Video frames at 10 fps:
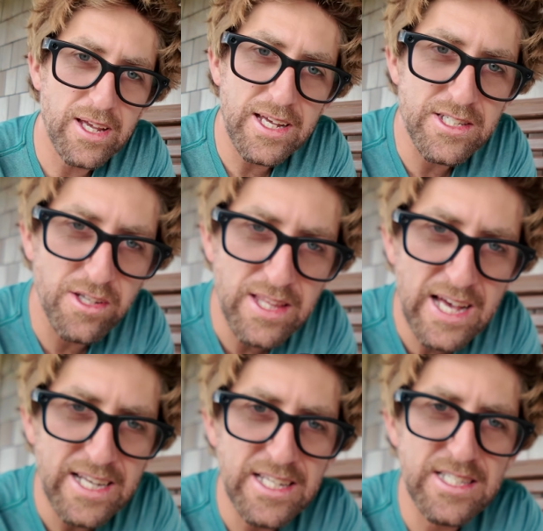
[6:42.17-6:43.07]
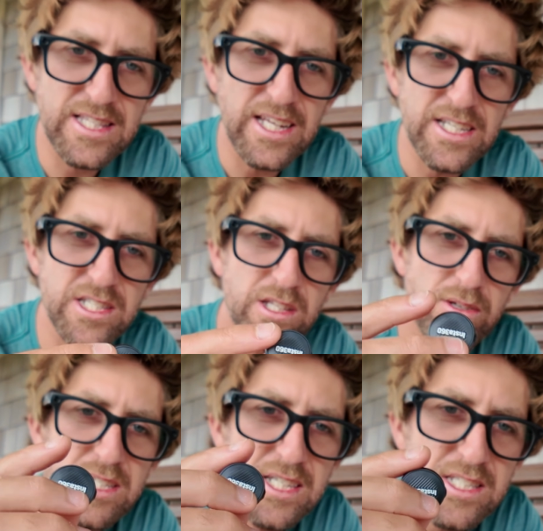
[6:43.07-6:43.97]
Okay, so that is the
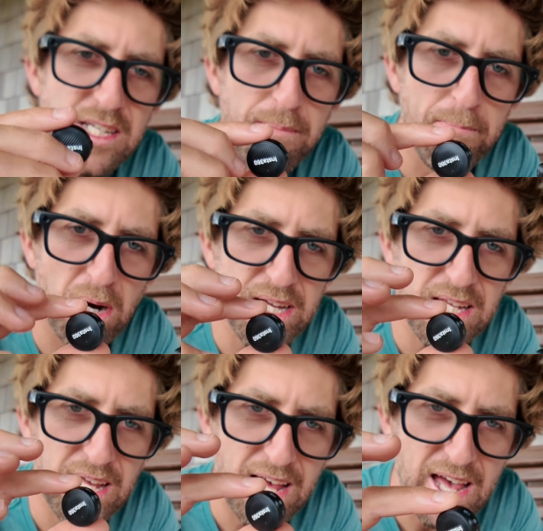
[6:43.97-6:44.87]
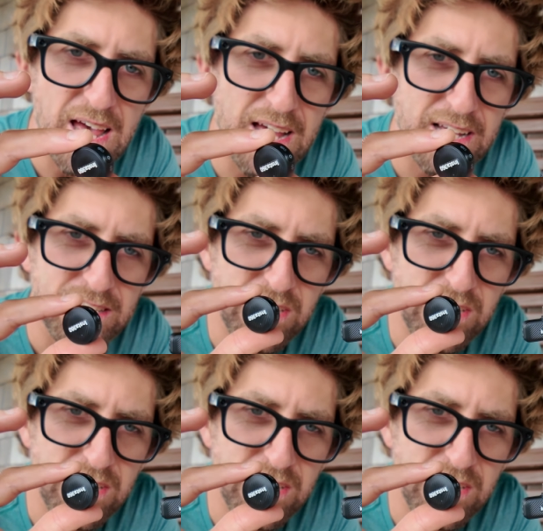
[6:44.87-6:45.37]
Insta360 Mic Air.